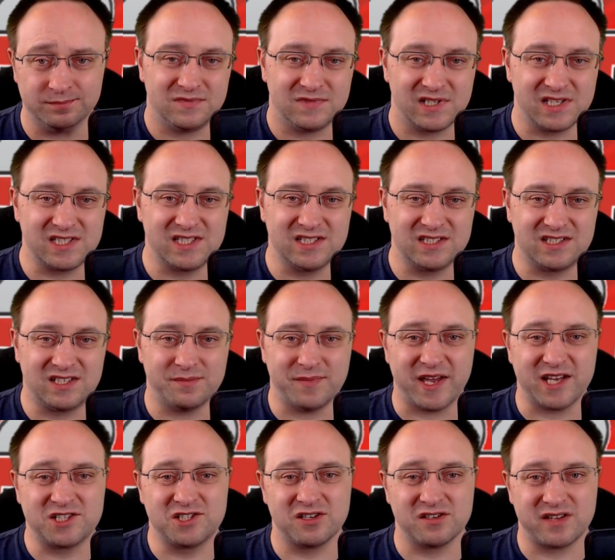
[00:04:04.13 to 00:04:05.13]
This is to
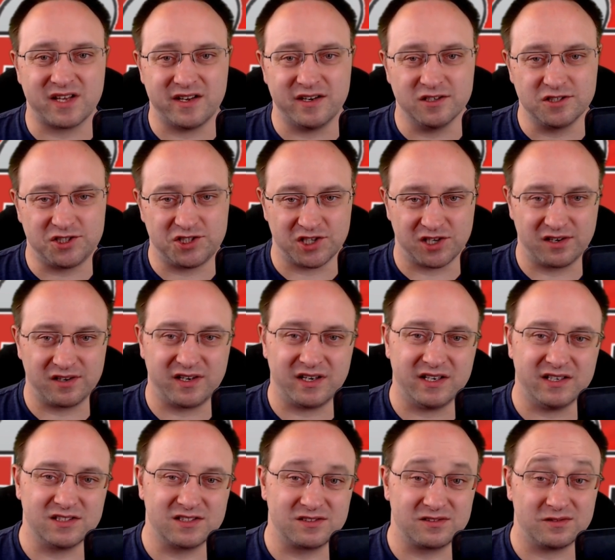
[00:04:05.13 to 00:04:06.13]
make sure that your journey
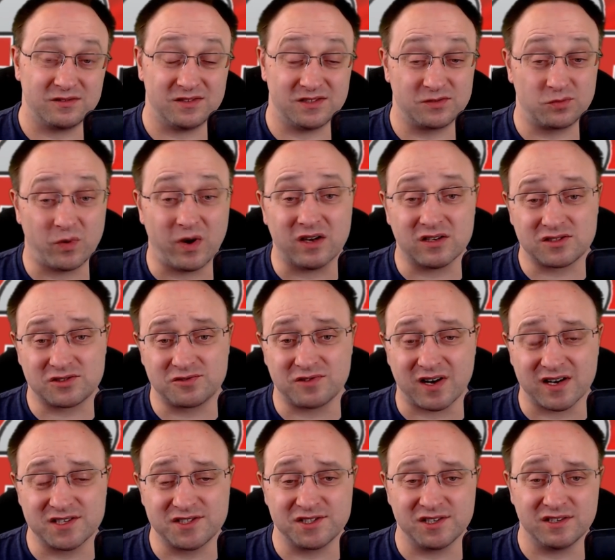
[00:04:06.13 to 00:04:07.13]
is, is well
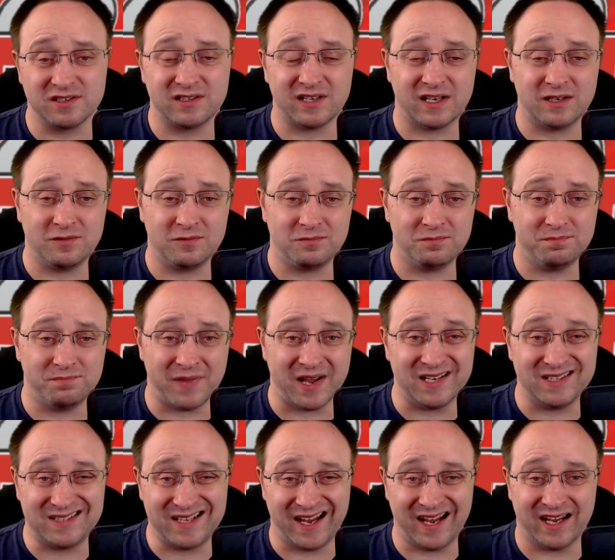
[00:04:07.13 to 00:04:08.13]
structured and
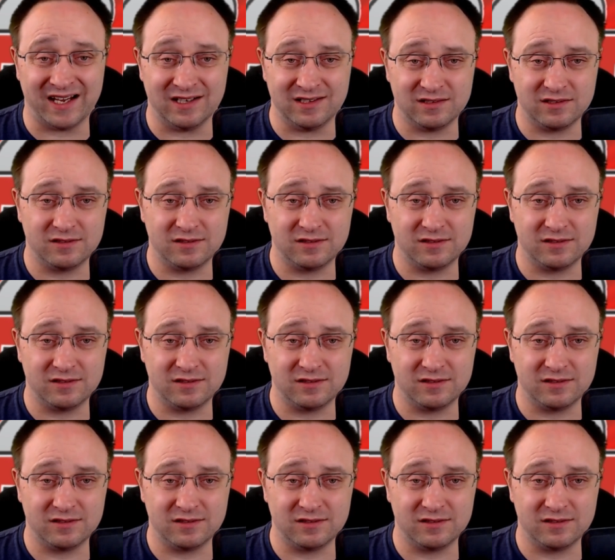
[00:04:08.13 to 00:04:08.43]
maintained.